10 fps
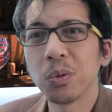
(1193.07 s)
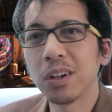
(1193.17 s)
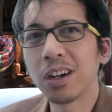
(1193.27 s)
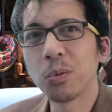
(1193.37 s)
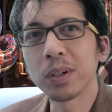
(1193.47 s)

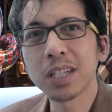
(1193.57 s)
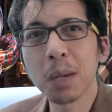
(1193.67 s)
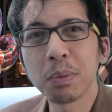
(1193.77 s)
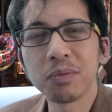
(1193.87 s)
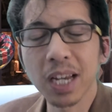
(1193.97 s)
what
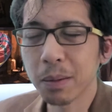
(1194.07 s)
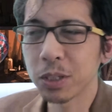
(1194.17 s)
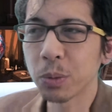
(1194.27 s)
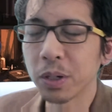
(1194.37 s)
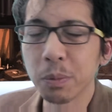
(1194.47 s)
type of damage
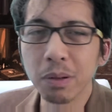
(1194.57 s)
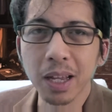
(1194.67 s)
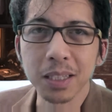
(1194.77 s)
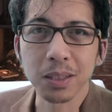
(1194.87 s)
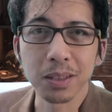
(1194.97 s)
you want to
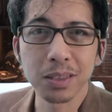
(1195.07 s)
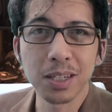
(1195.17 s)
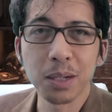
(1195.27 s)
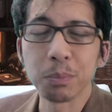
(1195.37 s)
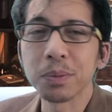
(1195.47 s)
apply to the
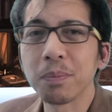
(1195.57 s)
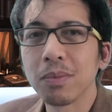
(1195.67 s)
stump.